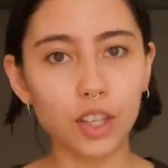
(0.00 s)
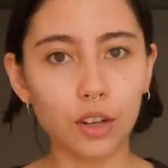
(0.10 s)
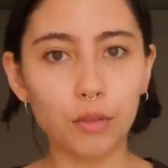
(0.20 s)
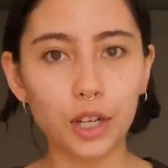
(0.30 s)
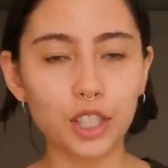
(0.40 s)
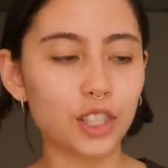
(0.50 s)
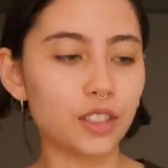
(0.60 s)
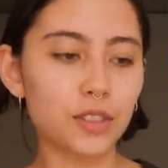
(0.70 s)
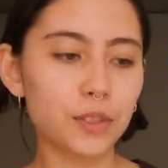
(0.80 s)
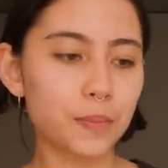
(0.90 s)

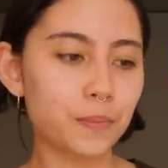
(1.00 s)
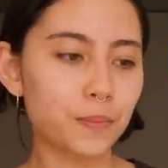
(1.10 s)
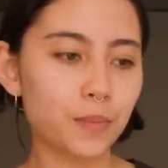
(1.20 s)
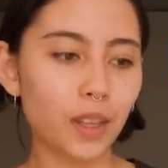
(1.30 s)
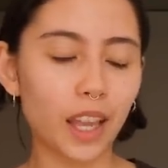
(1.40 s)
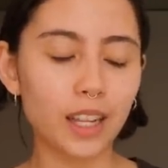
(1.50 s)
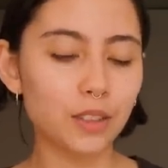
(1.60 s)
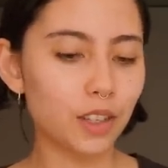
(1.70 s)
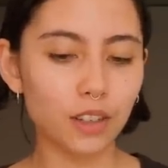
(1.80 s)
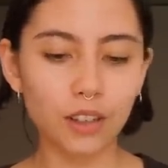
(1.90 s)
generations and
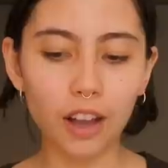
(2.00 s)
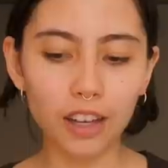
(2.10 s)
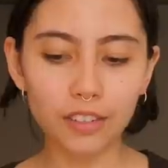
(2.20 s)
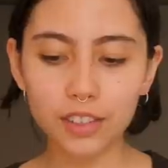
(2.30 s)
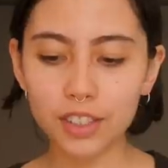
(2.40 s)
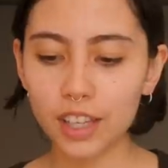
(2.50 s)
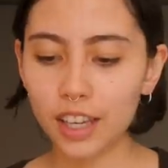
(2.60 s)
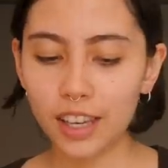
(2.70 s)
into their lives.